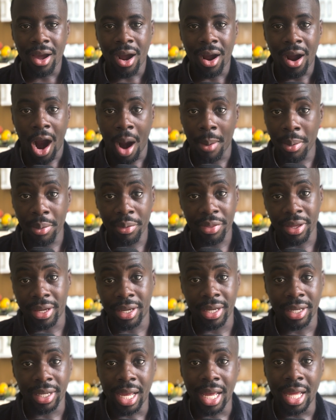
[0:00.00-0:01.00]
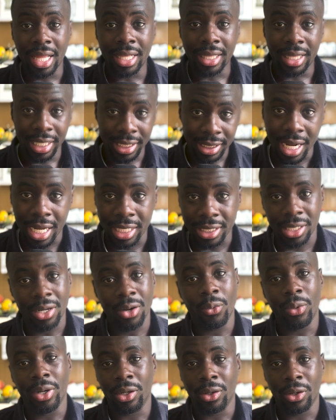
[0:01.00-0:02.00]
I remember thinking, this guy's gonna
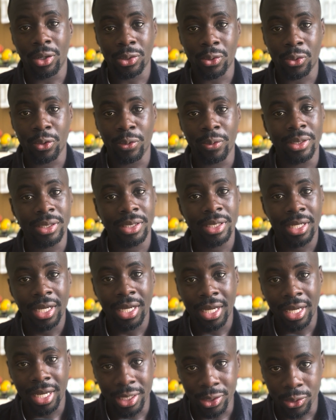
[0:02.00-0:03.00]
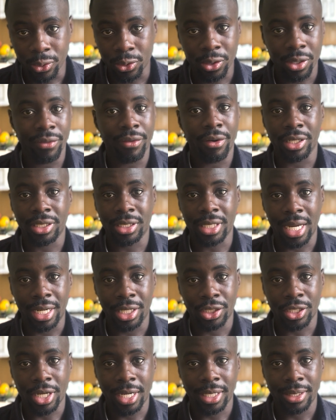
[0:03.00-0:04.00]
win a lot of tournaments. He's also a very stylish guy.